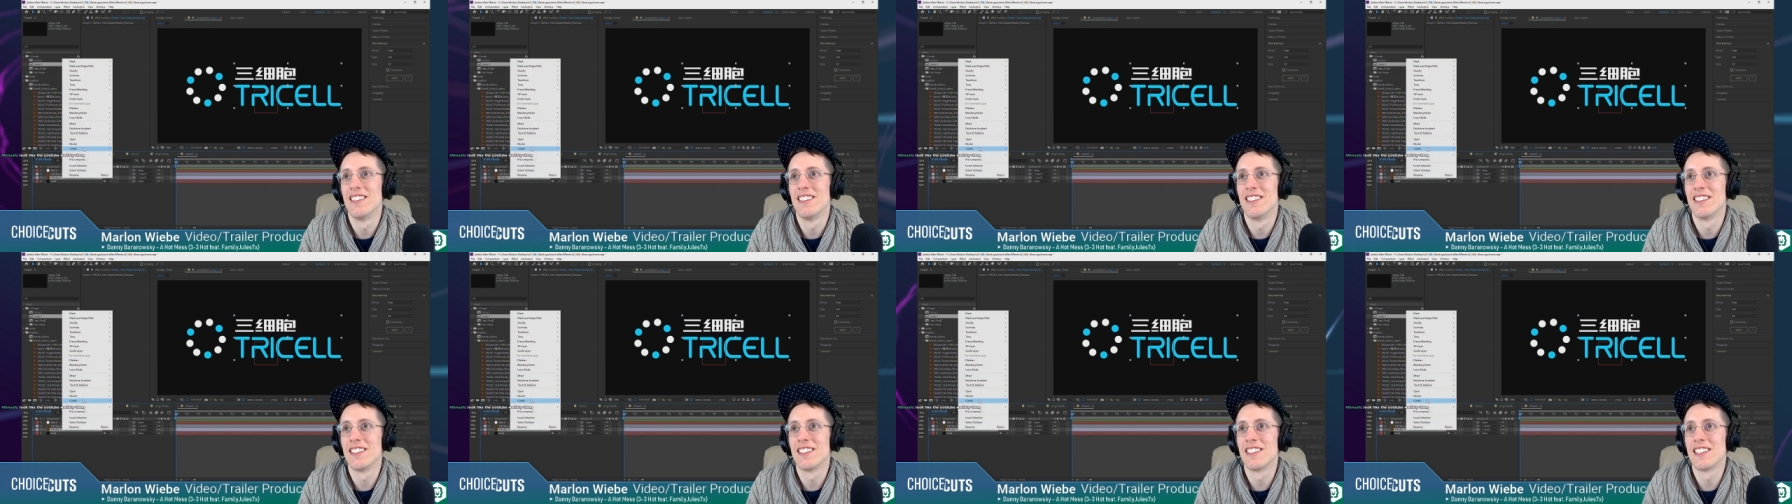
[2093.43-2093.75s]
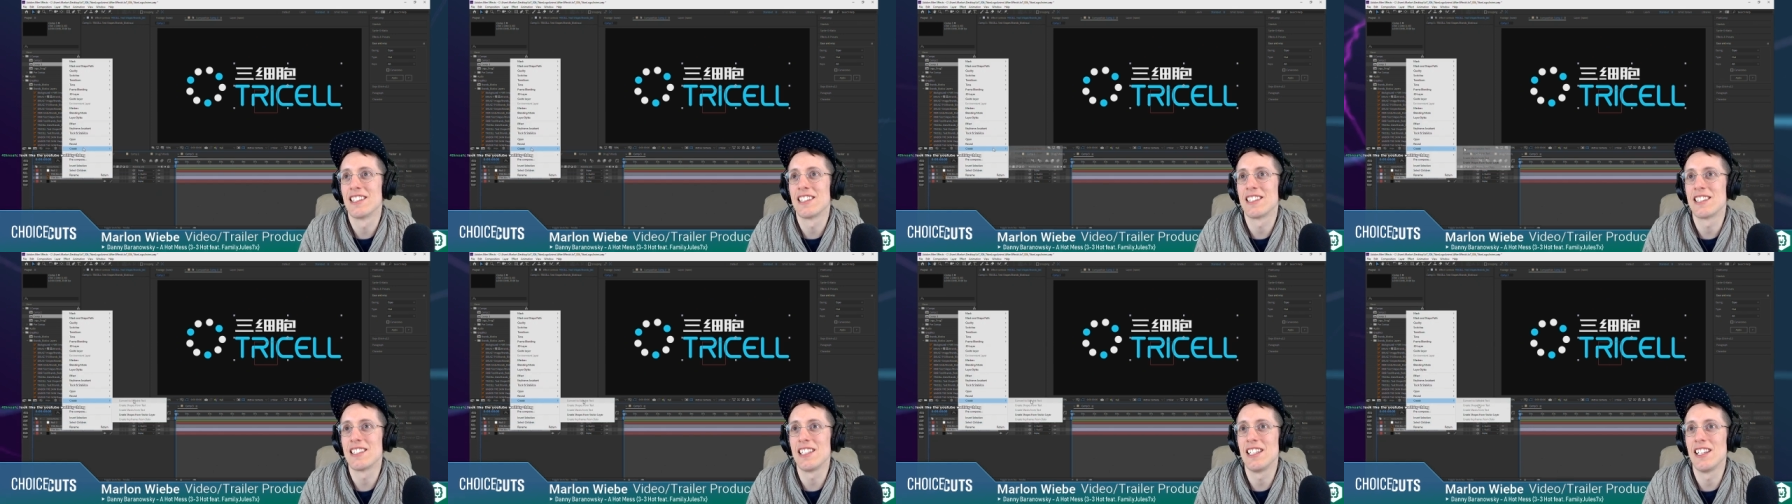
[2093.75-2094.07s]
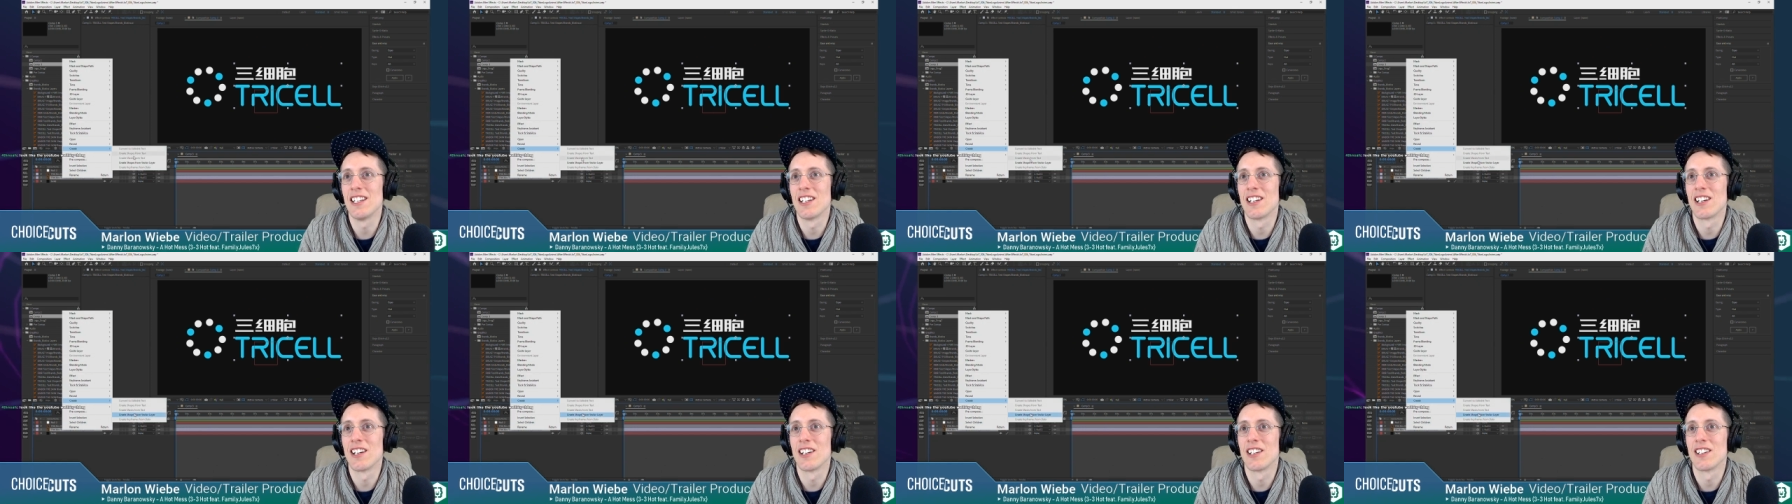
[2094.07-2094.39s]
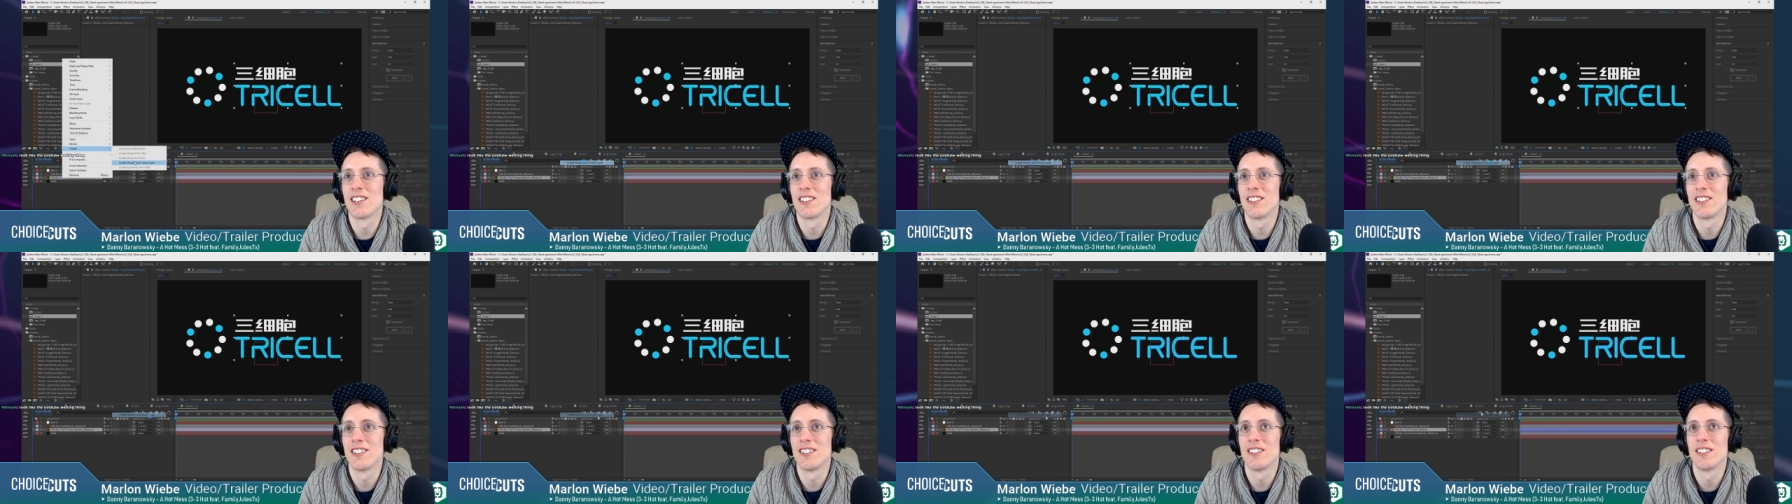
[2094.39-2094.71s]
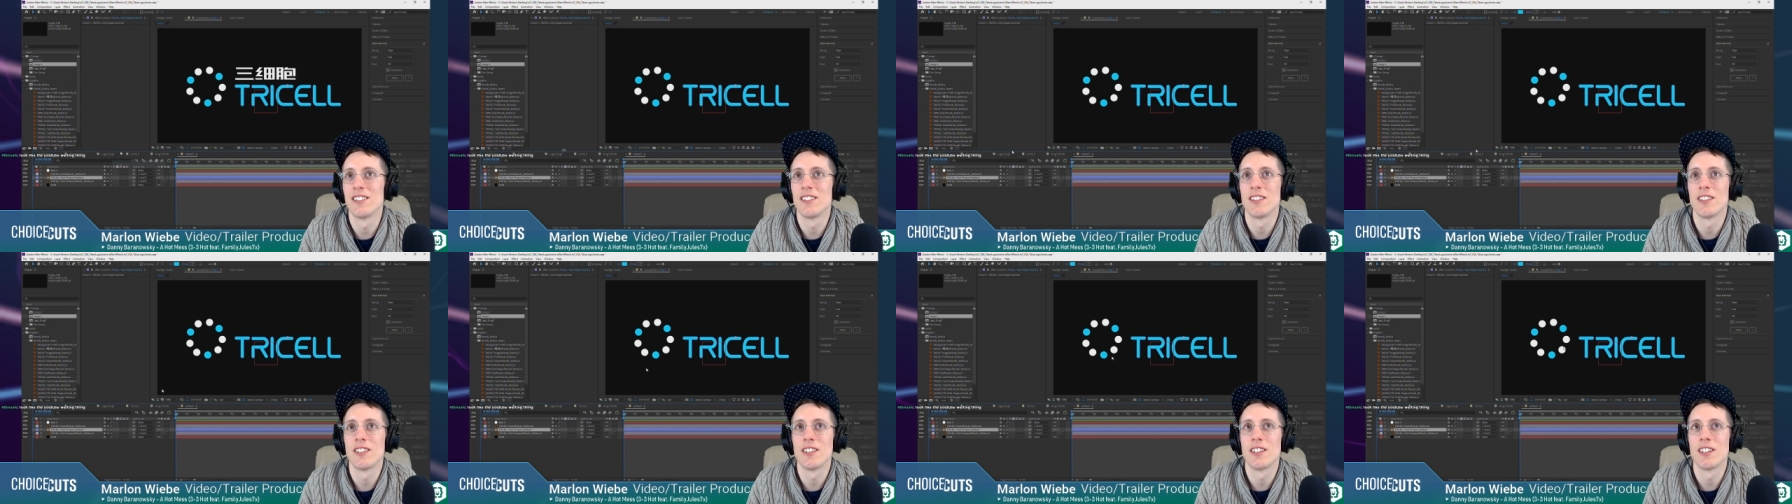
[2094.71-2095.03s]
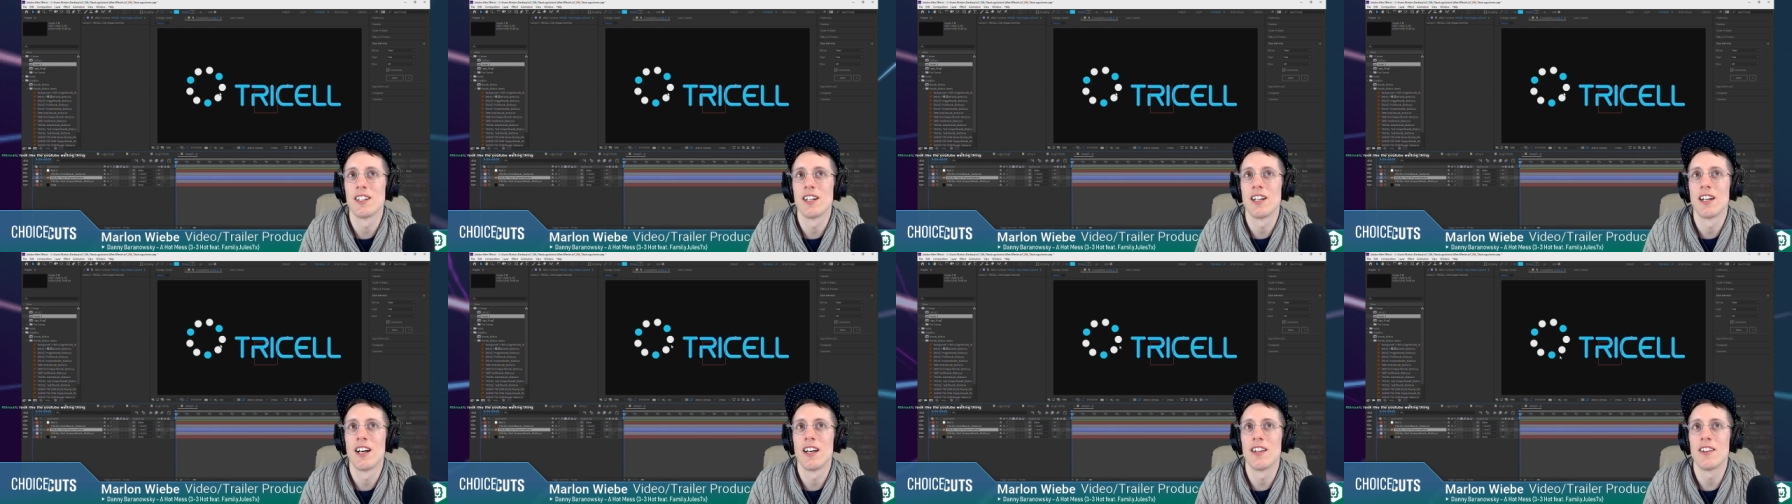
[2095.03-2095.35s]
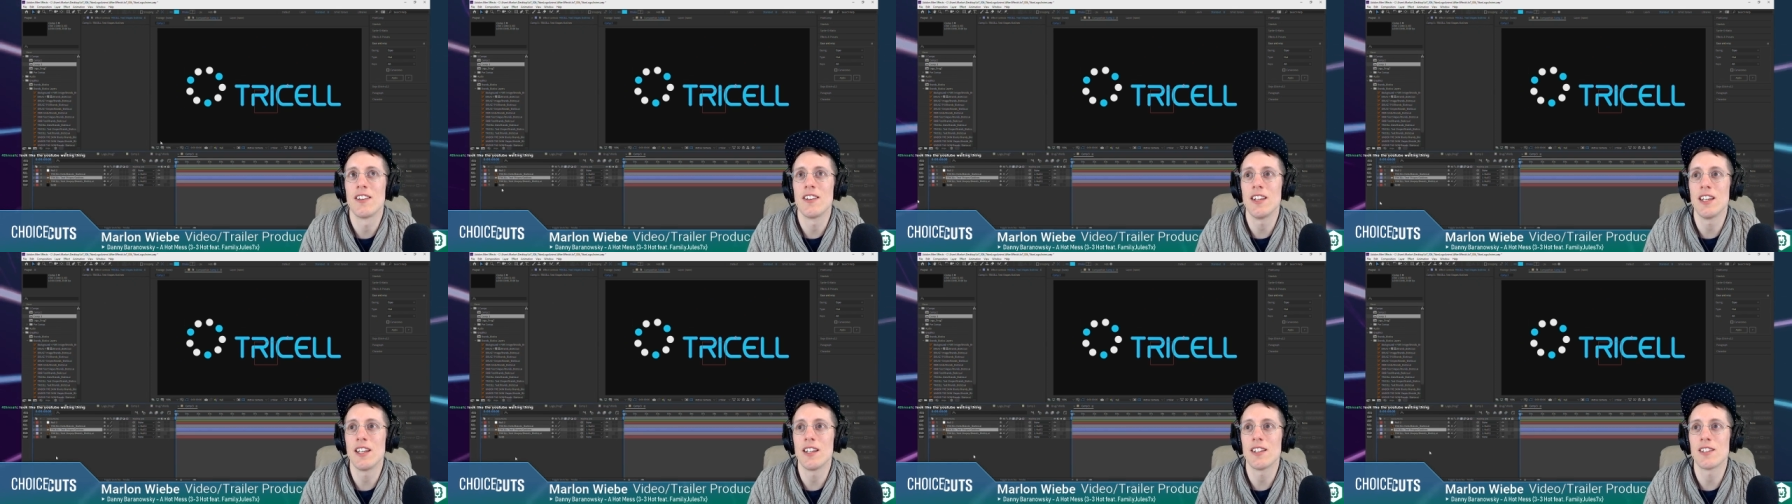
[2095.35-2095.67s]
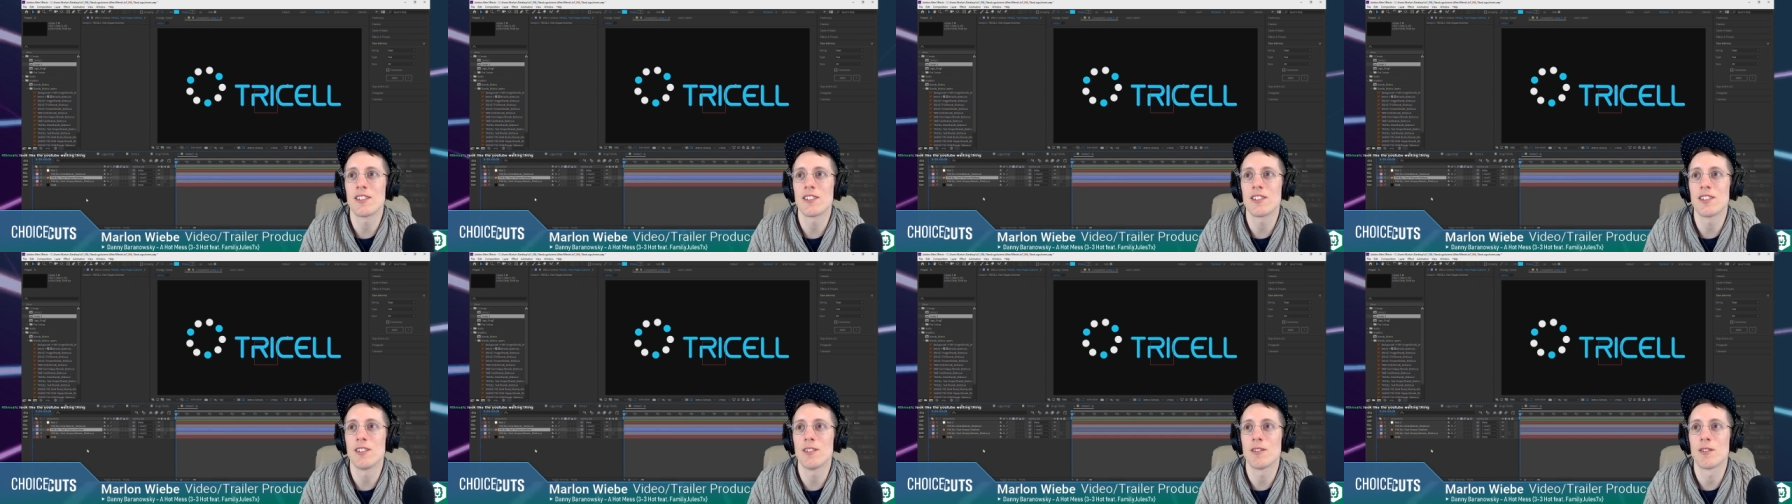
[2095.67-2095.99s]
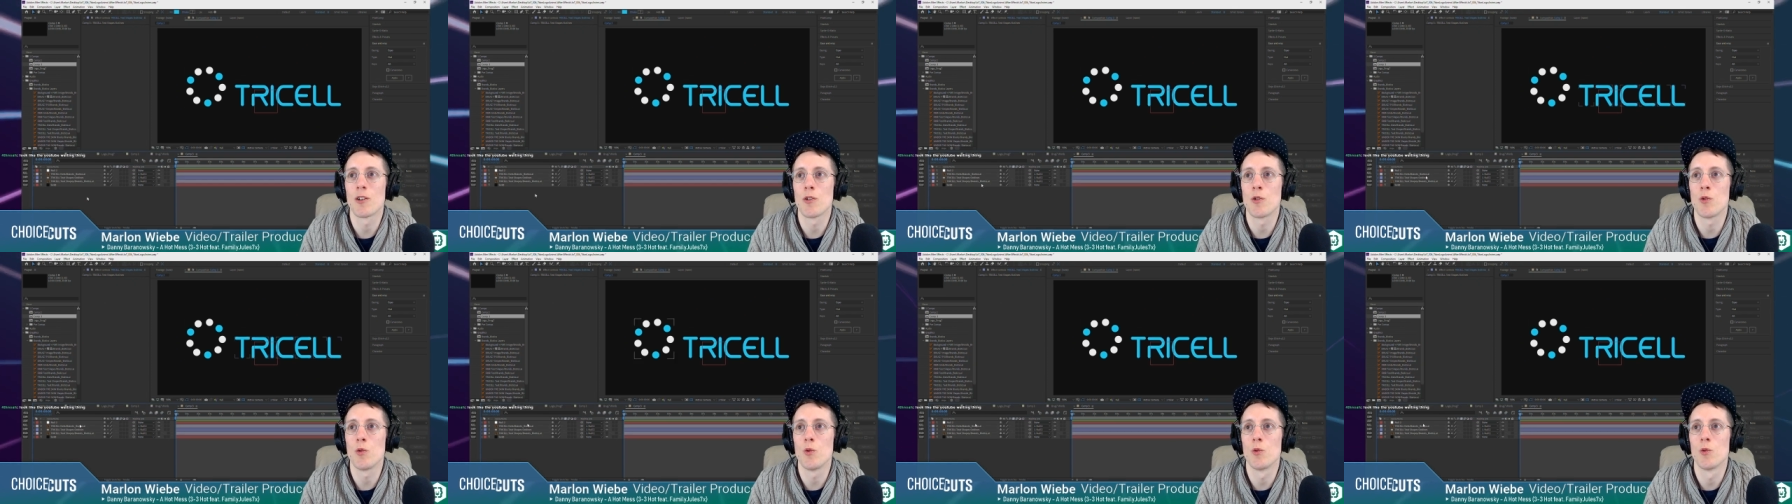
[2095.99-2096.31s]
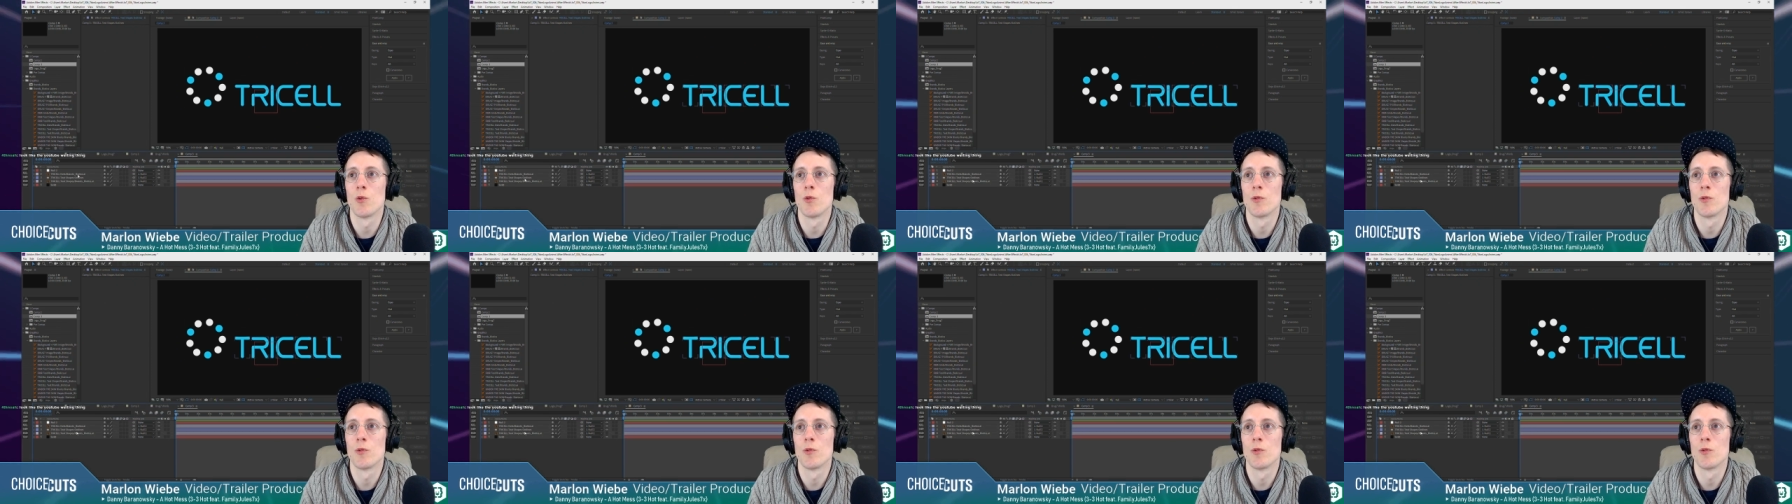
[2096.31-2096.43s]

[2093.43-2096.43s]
Let's see here. I think this can. Oh.